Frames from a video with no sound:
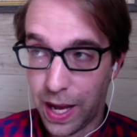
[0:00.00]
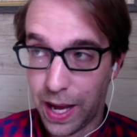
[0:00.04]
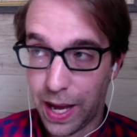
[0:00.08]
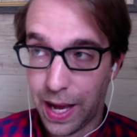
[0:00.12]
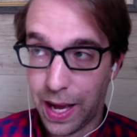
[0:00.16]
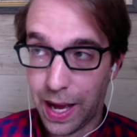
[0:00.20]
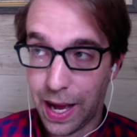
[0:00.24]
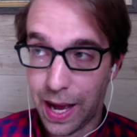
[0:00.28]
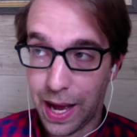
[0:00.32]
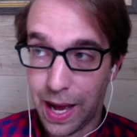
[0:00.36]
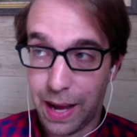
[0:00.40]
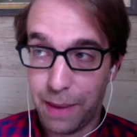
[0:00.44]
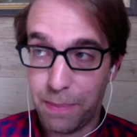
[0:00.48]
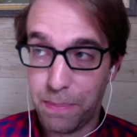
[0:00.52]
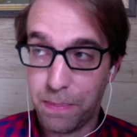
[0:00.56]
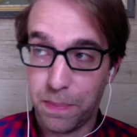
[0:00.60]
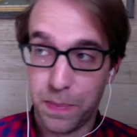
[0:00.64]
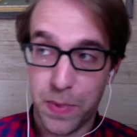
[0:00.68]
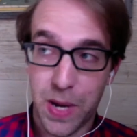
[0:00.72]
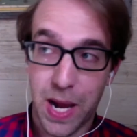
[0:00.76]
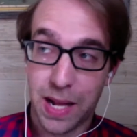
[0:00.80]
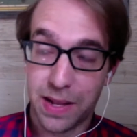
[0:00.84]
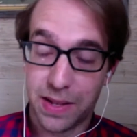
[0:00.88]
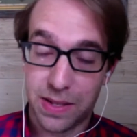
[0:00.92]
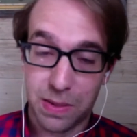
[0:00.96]
I'm
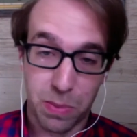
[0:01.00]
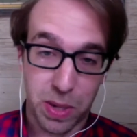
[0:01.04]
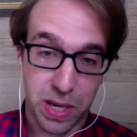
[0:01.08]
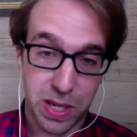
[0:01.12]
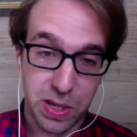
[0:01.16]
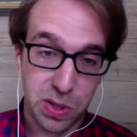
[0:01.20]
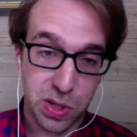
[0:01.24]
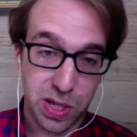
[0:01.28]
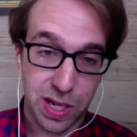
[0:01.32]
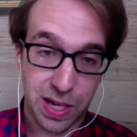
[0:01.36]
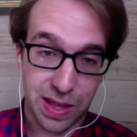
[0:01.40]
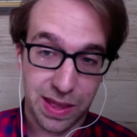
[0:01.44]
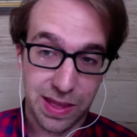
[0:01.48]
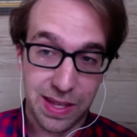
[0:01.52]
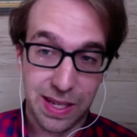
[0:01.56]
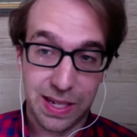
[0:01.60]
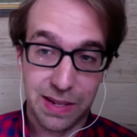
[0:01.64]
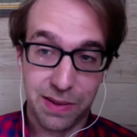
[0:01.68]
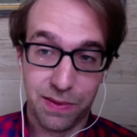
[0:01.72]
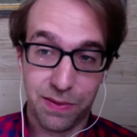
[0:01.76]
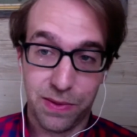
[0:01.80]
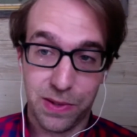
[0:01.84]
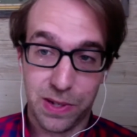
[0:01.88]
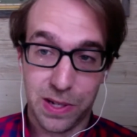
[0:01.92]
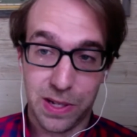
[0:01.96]
not somebody who's going to think
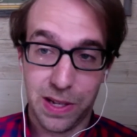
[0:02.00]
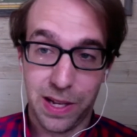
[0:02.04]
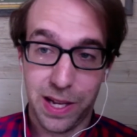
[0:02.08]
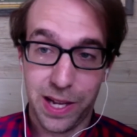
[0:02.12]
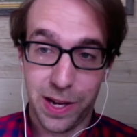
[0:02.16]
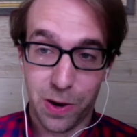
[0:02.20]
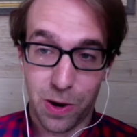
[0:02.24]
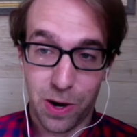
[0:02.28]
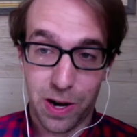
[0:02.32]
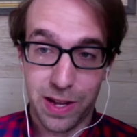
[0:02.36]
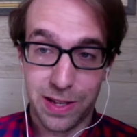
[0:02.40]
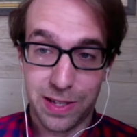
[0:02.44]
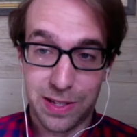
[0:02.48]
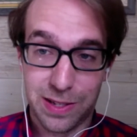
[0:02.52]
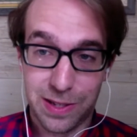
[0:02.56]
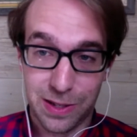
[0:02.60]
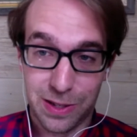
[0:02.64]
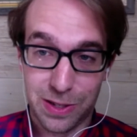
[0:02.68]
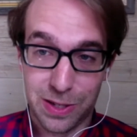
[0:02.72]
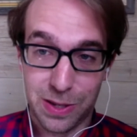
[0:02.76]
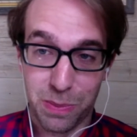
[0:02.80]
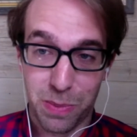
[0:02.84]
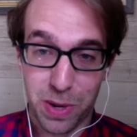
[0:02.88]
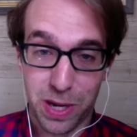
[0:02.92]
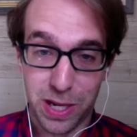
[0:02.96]
of an artist as
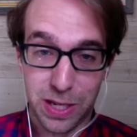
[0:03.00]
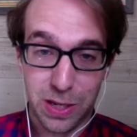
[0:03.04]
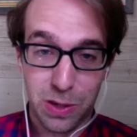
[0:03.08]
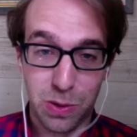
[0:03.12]
somebody who